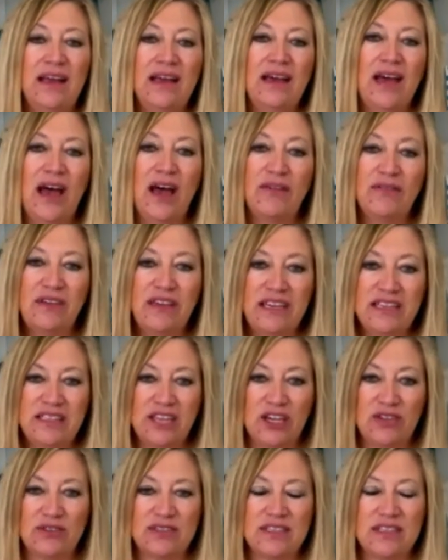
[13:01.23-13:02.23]
of
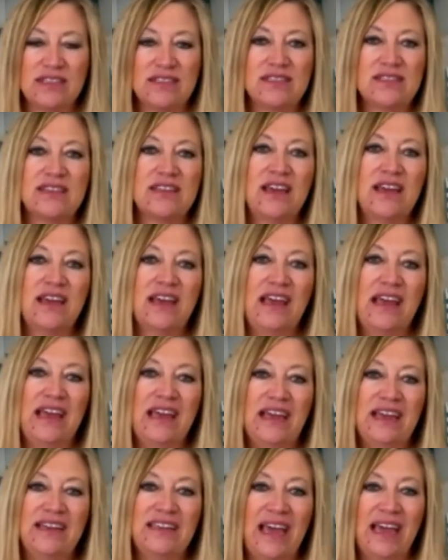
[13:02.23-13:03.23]
ketosis.
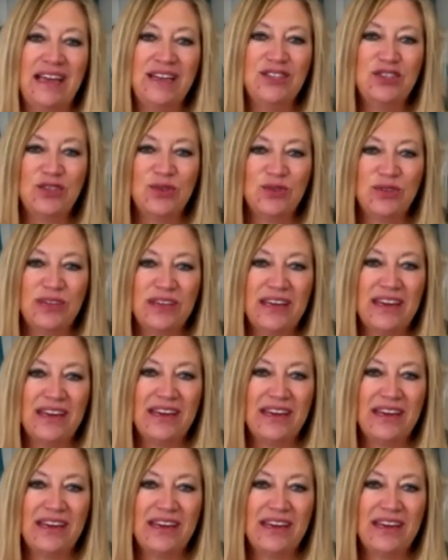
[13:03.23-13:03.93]
And hey, Julie,